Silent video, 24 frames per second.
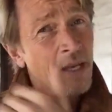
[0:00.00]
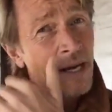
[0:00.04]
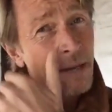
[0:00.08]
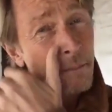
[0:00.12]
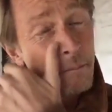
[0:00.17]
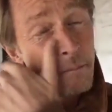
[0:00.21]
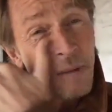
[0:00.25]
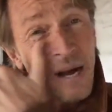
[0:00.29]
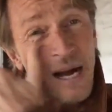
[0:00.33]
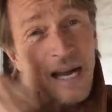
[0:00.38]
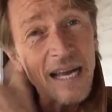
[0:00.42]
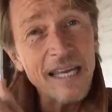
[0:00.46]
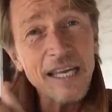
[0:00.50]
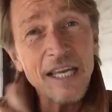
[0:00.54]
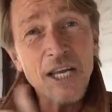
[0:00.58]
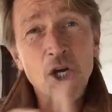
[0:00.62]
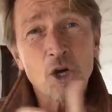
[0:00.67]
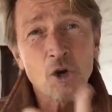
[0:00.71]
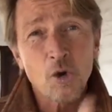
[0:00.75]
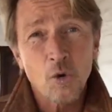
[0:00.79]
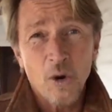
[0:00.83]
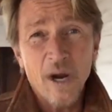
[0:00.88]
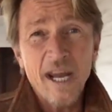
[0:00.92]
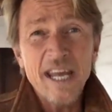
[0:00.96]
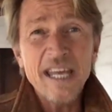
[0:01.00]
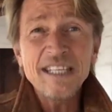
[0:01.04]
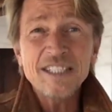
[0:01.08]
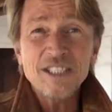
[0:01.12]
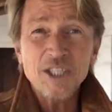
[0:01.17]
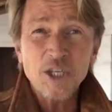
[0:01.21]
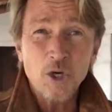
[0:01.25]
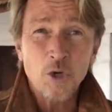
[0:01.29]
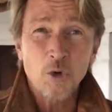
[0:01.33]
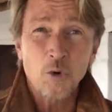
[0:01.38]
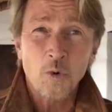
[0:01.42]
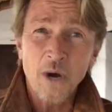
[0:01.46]
My
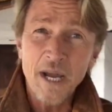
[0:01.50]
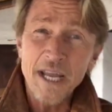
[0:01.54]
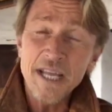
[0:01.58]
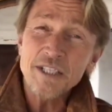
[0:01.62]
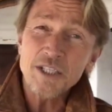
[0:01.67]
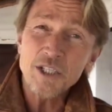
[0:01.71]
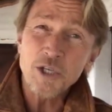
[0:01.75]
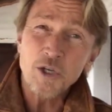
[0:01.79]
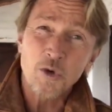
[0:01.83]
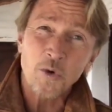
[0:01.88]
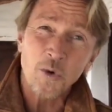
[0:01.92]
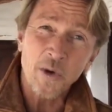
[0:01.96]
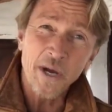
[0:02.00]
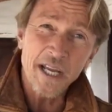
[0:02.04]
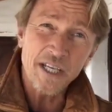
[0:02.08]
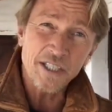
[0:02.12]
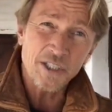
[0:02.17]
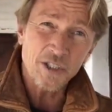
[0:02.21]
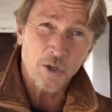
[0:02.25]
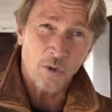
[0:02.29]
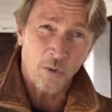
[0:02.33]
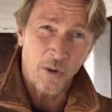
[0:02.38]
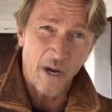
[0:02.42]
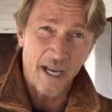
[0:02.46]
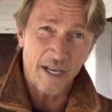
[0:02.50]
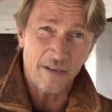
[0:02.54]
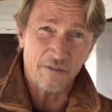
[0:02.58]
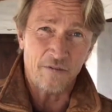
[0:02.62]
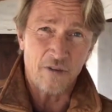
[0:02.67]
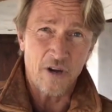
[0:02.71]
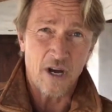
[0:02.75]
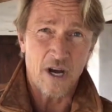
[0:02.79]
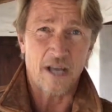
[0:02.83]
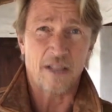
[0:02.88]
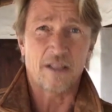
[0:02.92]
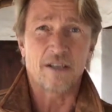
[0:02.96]

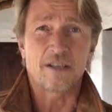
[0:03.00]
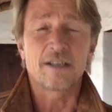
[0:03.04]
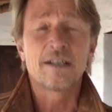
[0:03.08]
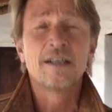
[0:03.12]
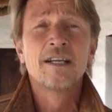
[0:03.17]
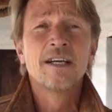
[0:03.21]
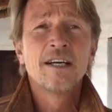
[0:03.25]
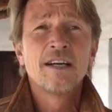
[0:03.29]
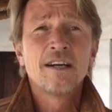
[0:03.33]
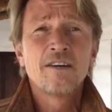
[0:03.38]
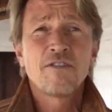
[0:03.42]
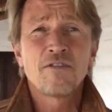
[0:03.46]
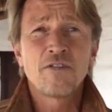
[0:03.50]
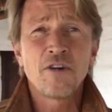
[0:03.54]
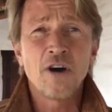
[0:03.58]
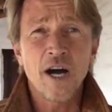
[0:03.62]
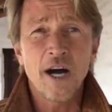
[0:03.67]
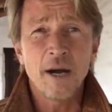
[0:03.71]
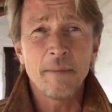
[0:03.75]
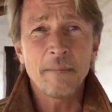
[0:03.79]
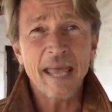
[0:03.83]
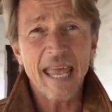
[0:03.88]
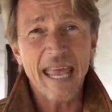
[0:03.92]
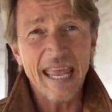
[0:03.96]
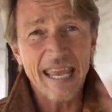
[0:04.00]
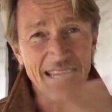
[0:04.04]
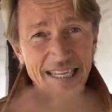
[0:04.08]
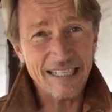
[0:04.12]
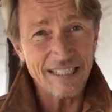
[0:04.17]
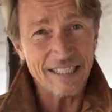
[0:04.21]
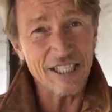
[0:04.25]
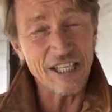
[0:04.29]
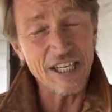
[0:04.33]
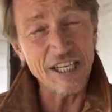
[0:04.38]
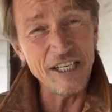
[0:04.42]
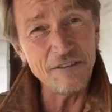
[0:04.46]
great-great-great-grandfather from
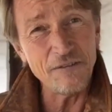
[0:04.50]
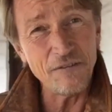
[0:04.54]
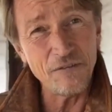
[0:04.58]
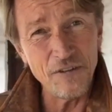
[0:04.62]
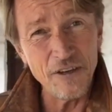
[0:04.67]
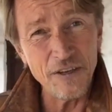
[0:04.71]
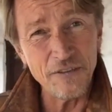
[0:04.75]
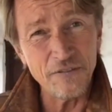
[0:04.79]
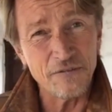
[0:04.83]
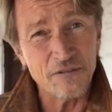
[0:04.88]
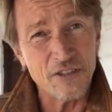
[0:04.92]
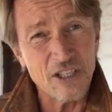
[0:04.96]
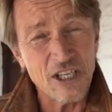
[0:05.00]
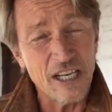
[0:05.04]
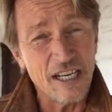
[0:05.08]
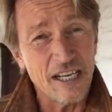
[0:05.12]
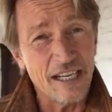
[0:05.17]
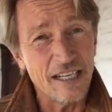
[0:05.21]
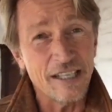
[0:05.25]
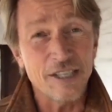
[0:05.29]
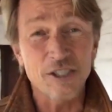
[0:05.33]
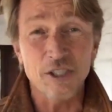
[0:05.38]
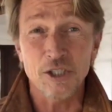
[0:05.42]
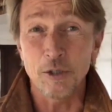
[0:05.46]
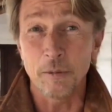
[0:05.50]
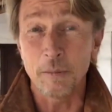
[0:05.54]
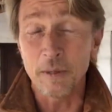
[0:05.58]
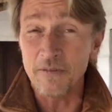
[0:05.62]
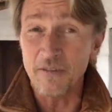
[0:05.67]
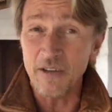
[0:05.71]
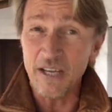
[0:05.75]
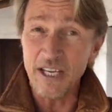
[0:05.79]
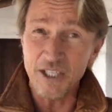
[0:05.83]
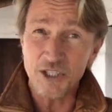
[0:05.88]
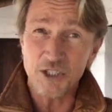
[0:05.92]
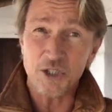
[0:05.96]
1815, here's a little bit of a
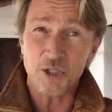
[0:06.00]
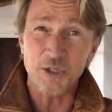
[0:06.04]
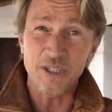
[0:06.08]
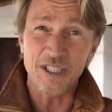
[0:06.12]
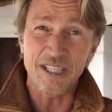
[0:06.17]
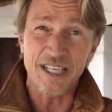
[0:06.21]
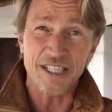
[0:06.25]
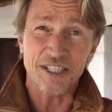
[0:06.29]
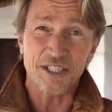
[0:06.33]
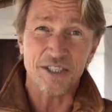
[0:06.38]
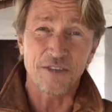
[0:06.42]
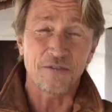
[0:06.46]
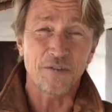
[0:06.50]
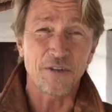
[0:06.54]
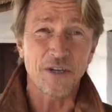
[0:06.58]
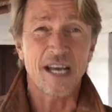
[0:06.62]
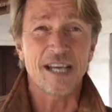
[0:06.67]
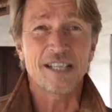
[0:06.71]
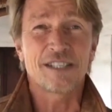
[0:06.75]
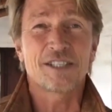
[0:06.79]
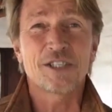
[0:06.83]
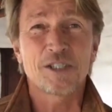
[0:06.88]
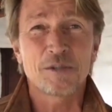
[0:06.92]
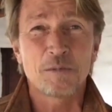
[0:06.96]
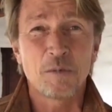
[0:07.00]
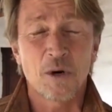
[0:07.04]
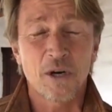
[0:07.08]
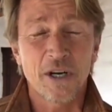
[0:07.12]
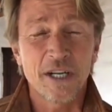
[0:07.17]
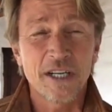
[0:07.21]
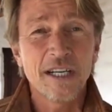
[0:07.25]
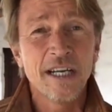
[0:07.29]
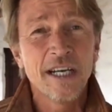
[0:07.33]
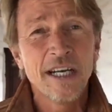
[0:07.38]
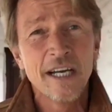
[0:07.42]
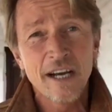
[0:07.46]
history lesson for you guys this
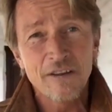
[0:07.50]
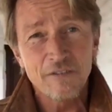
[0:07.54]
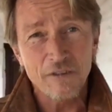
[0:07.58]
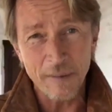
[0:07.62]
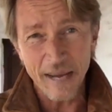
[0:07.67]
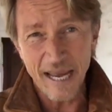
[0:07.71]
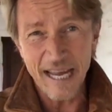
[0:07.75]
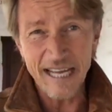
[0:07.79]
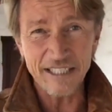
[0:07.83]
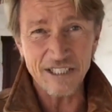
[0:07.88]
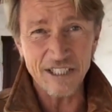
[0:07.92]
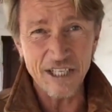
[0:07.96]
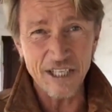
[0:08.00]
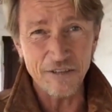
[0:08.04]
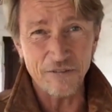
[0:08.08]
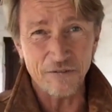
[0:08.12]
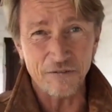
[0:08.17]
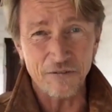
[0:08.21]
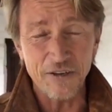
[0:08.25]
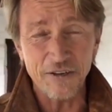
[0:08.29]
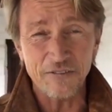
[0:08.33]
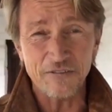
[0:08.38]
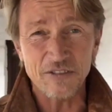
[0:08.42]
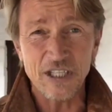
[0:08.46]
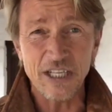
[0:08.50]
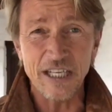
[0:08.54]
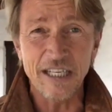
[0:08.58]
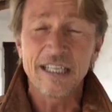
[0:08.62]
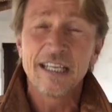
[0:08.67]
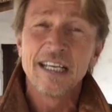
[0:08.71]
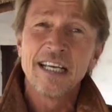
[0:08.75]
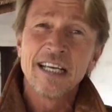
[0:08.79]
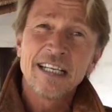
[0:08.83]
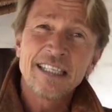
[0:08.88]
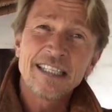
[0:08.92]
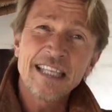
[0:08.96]
morning, from 1815
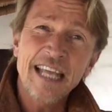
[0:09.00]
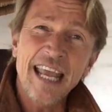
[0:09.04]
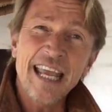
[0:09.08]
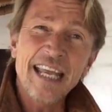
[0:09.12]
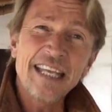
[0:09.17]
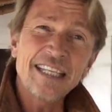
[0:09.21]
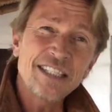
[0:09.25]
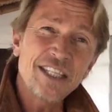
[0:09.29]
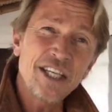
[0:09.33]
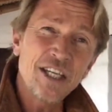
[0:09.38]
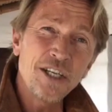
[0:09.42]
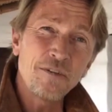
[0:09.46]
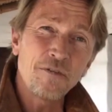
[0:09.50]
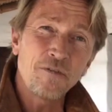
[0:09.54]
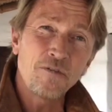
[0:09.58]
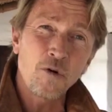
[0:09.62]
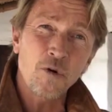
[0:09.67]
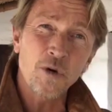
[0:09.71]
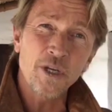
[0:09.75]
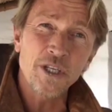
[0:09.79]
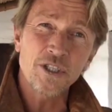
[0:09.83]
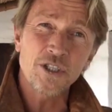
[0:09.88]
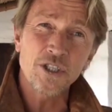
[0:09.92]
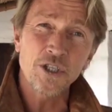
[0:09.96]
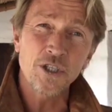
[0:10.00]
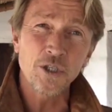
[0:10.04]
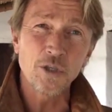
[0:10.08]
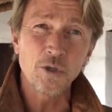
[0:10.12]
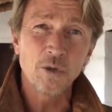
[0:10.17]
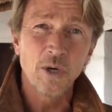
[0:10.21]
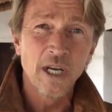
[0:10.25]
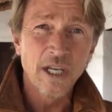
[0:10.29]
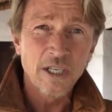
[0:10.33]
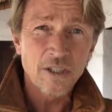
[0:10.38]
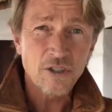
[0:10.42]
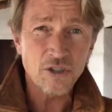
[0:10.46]
to 1842,
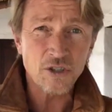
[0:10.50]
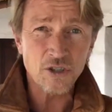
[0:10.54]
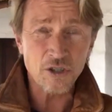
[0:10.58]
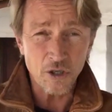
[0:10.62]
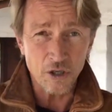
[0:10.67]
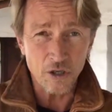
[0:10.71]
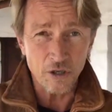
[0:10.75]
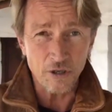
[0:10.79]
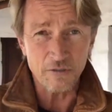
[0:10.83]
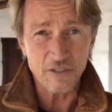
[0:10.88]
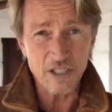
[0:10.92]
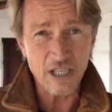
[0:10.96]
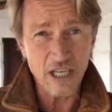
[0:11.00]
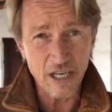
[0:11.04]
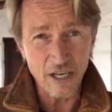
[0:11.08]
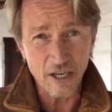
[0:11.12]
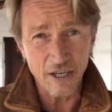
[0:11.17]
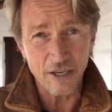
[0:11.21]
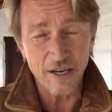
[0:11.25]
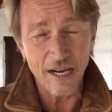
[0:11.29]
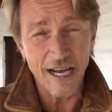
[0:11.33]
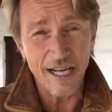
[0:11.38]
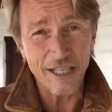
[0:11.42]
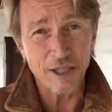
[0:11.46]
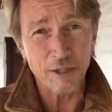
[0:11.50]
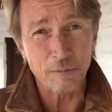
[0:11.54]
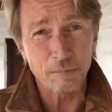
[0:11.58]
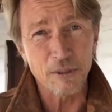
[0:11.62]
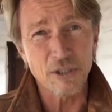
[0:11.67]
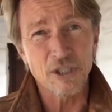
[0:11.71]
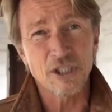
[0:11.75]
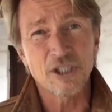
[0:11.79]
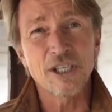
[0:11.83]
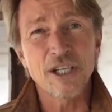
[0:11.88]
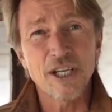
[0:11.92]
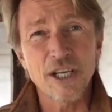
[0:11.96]
served here at the
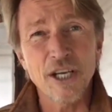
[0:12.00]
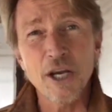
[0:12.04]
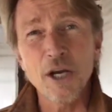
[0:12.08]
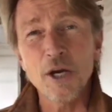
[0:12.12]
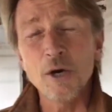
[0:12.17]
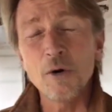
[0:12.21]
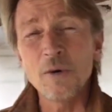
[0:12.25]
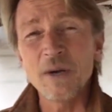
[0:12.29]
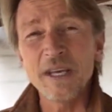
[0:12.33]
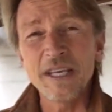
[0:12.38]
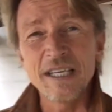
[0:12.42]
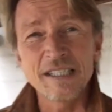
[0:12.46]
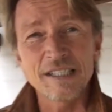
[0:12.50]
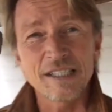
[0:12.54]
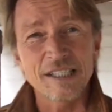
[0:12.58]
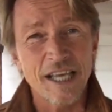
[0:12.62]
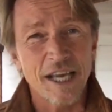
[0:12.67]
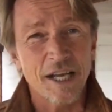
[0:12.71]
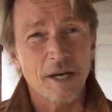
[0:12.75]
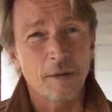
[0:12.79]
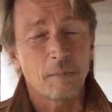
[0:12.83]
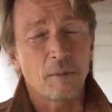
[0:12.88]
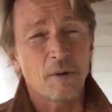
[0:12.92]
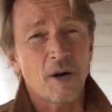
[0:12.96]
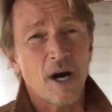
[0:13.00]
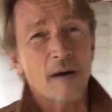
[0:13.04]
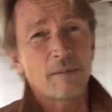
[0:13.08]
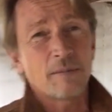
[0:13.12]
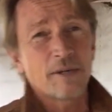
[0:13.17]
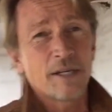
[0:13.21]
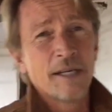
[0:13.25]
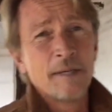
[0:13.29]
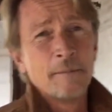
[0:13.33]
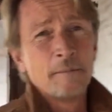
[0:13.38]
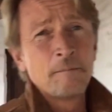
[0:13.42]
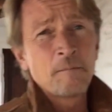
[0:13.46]
Presidio in Santa Barbara.
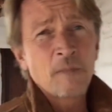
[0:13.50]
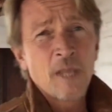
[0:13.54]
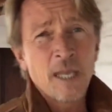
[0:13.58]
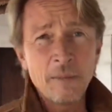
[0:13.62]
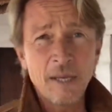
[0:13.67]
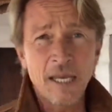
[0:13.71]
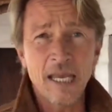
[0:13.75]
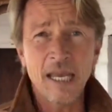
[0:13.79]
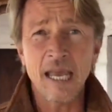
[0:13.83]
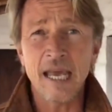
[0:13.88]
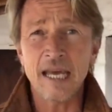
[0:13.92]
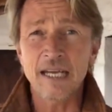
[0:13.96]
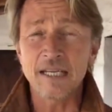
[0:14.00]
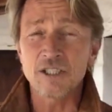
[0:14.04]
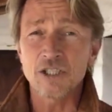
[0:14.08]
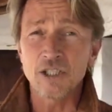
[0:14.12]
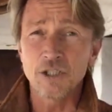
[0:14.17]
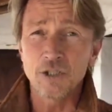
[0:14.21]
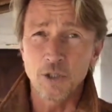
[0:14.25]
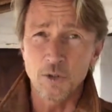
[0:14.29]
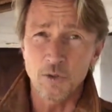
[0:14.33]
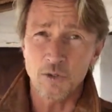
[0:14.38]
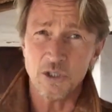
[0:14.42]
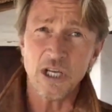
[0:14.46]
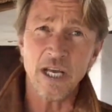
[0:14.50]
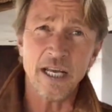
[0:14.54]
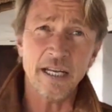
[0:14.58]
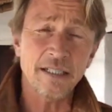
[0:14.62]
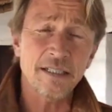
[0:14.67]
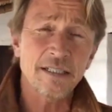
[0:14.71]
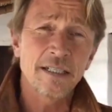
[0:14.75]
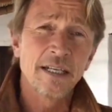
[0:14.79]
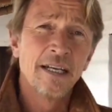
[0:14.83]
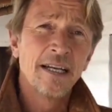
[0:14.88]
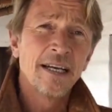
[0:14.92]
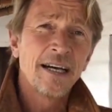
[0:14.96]
He began as a
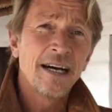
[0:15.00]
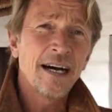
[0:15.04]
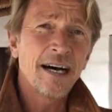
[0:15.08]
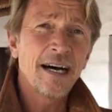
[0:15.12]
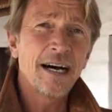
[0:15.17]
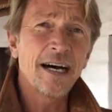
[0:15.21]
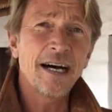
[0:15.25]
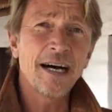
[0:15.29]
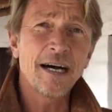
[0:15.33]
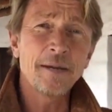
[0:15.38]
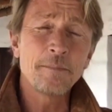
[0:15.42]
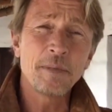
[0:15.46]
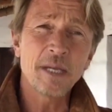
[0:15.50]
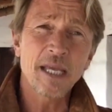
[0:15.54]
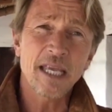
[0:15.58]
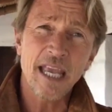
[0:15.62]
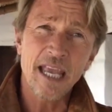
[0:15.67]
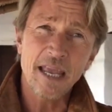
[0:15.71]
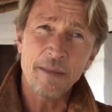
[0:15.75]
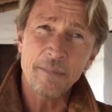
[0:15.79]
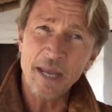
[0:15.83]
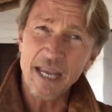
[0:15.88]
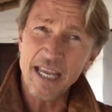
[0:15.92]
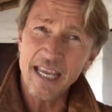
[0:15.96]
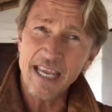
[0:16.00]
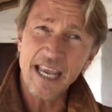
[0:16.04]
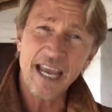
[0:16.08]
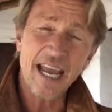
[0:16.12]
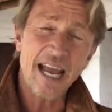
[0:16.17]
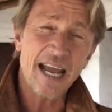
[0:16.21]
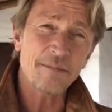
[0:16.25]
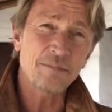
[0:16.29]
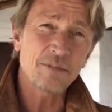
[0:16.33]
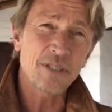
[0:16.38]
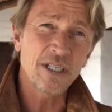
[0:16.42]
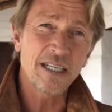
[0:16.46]
lieutenant, became a
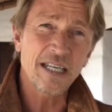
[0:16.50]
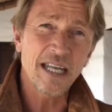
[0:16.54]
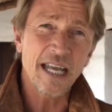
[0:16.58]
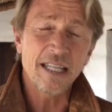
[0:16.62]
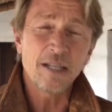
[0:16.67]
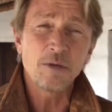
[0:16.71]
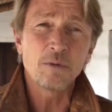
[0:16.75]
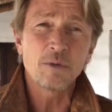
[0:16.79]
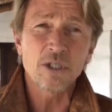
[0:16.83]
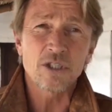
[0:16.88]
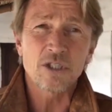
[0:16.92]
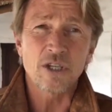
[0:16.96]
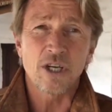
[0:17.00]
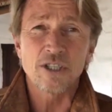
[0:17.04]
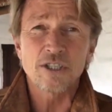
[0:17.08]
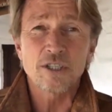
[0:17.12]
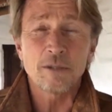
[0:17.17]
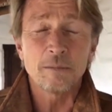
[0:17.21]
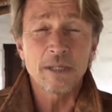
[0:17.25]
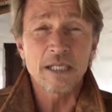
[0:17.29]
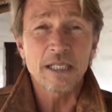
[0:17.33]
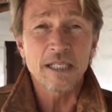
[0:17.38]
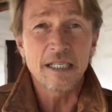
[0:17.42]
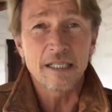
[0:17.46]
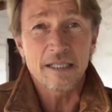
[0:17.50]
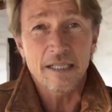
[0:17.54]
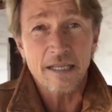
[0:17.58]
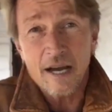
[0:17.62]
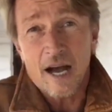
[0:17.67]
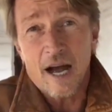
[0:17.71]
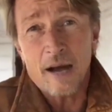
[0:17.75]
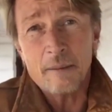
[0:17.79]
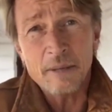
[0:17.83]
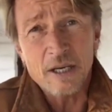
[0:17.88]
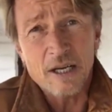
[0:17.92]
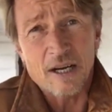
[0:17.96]
captain, and then was ultimately the
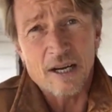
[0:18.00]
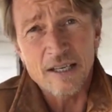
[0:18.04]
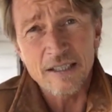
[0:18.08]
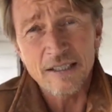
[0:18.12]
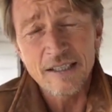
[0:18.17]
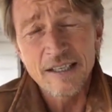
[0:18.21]
commandant.